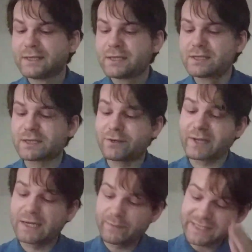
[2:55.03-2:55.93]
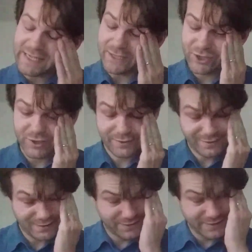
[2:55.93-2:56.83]
So that
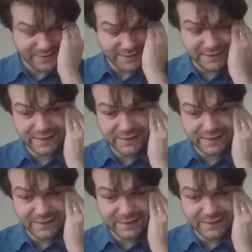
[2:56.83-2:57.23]
limitation is